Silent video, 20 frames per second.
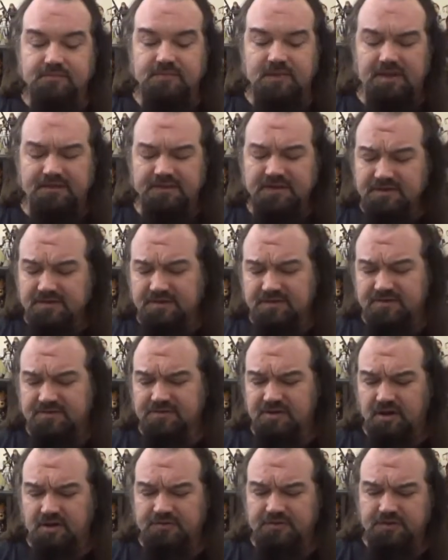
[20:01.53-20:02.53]
I think to
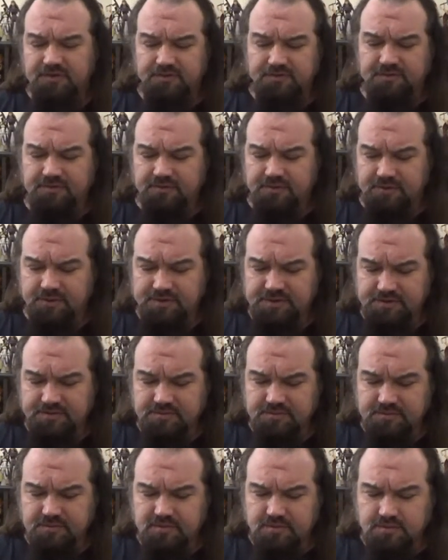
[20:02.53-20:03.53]
start the new story.
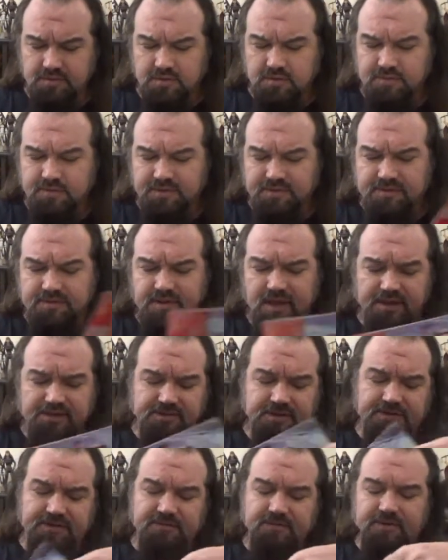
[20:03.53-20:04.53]
Or was,
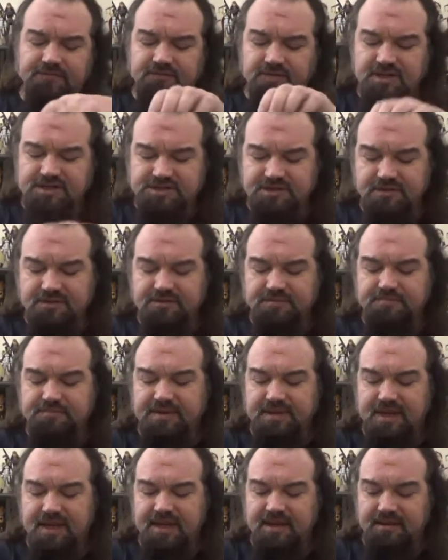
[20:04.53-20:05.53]
actually, I think Revelations
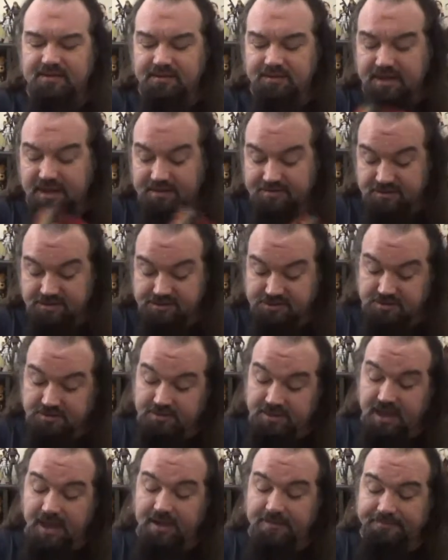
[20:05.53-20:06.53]
began in the last issue.
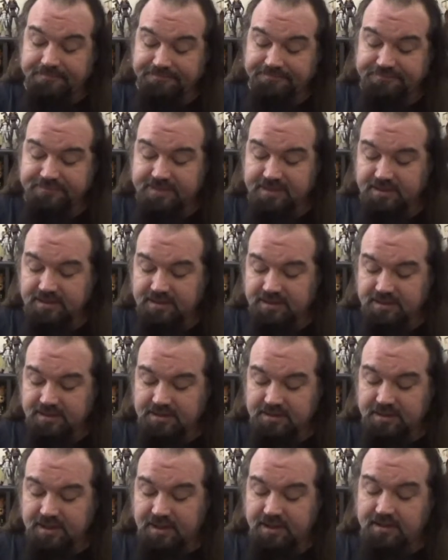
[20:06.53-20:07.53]
Yeah.
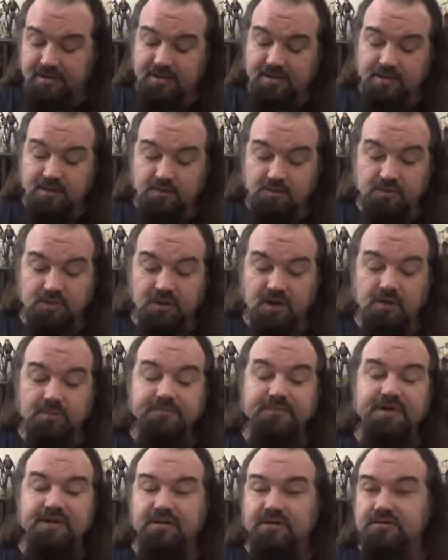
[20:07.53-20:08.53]
Yeah. We're in our
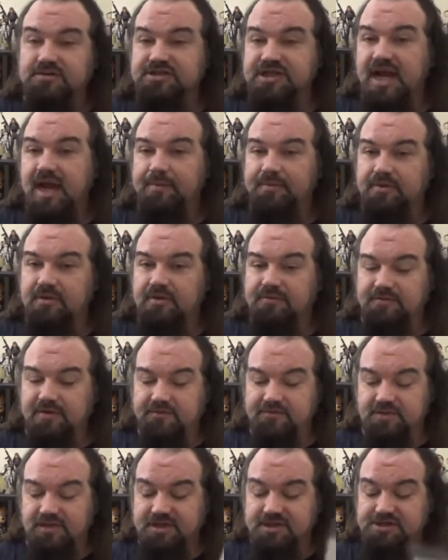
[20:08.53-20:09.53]
middle chapter of
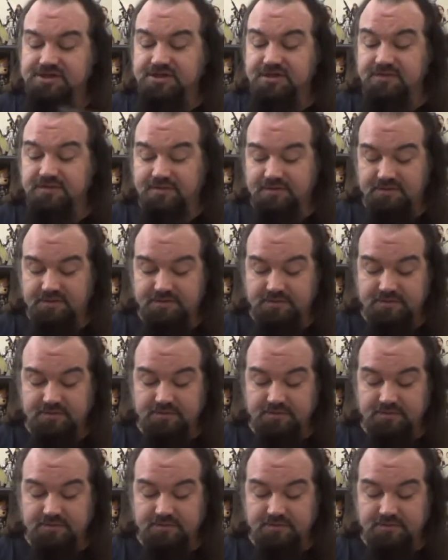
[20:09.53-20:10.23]
Revelations.